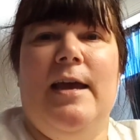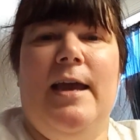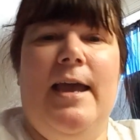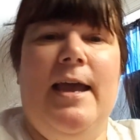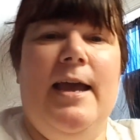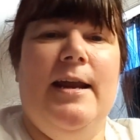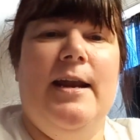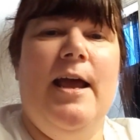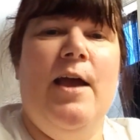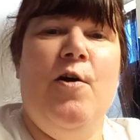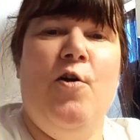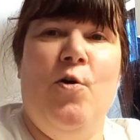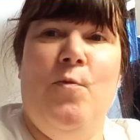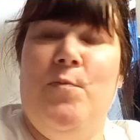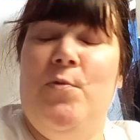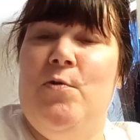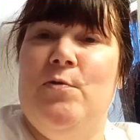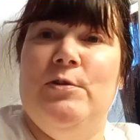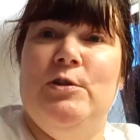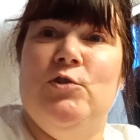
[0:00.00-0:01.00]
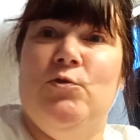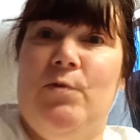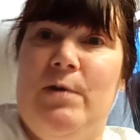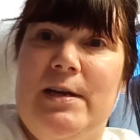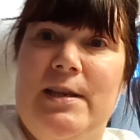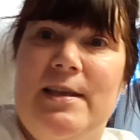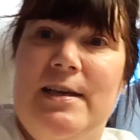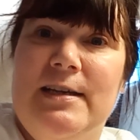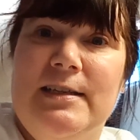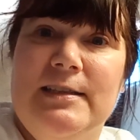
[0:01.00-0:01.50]
and I hope you
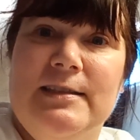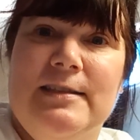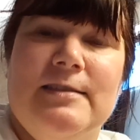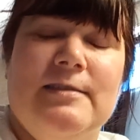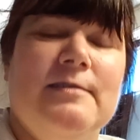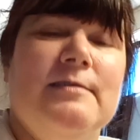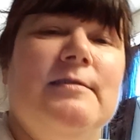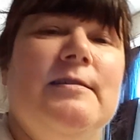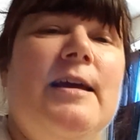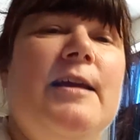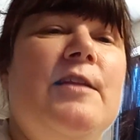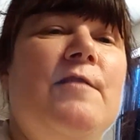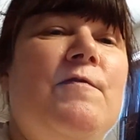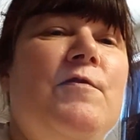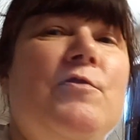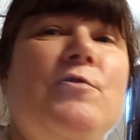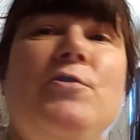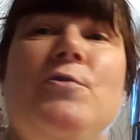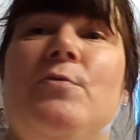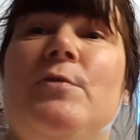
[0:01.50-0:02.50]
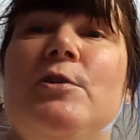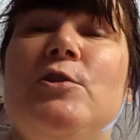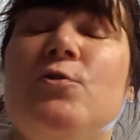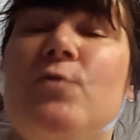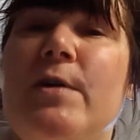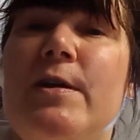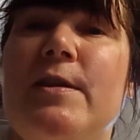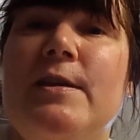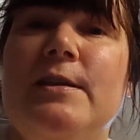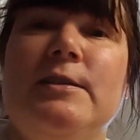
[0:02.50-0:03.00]
enjoyed this. And if you do
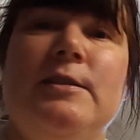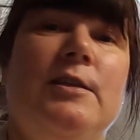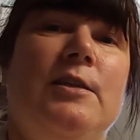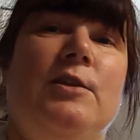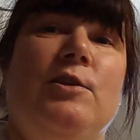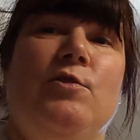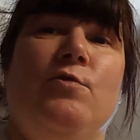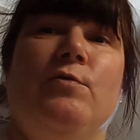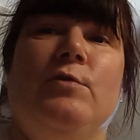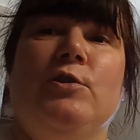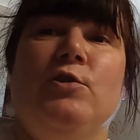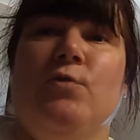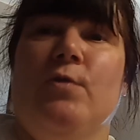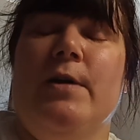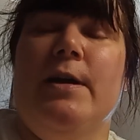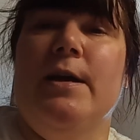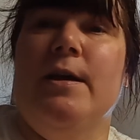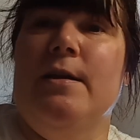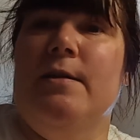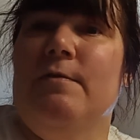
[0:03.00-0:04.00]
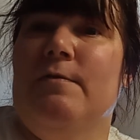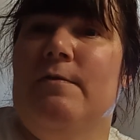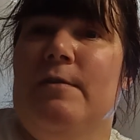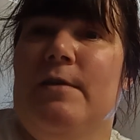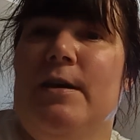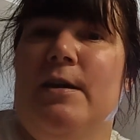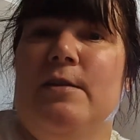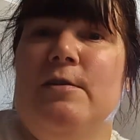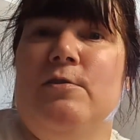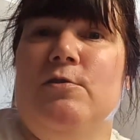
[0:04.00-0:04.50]
enjoy this and you enjoy
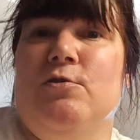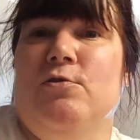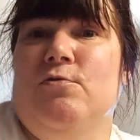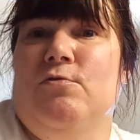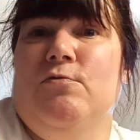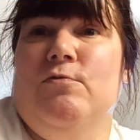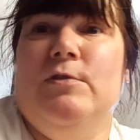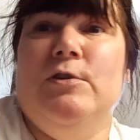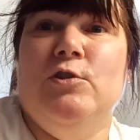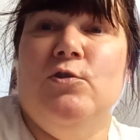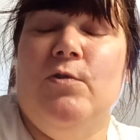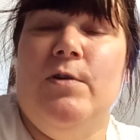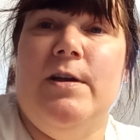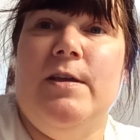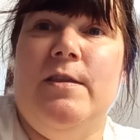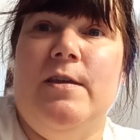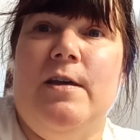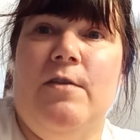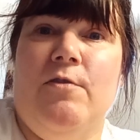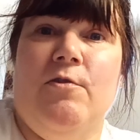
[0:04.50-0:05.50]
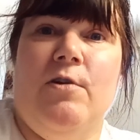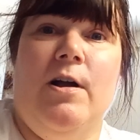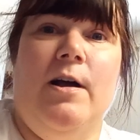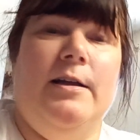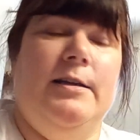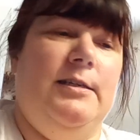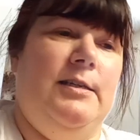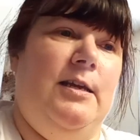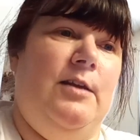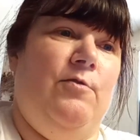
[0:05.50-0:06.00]
the other
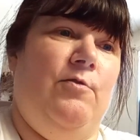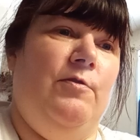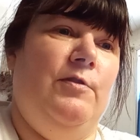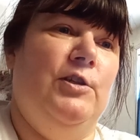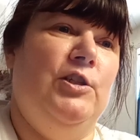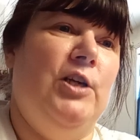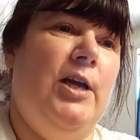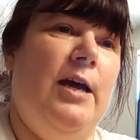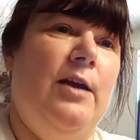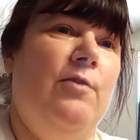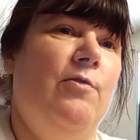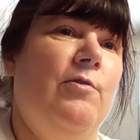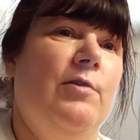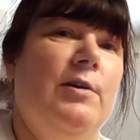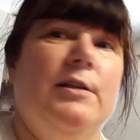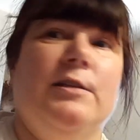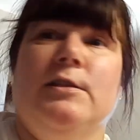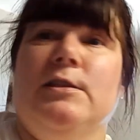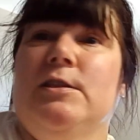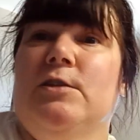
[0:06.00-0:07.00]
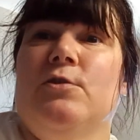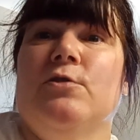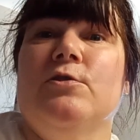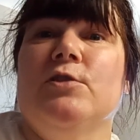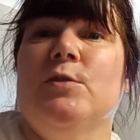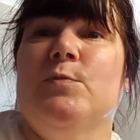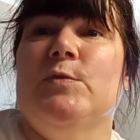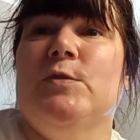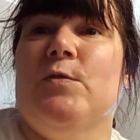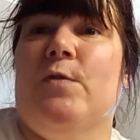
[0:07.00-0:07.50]
content on the channel, consider
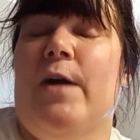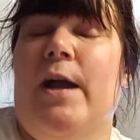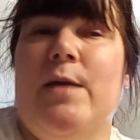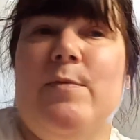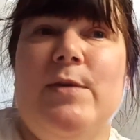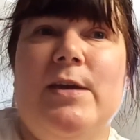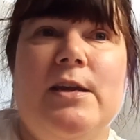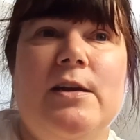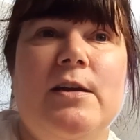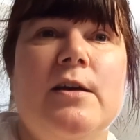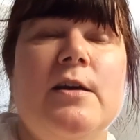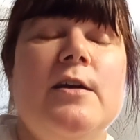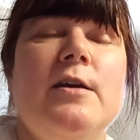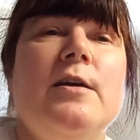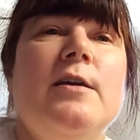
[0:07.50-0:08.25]
subscribing.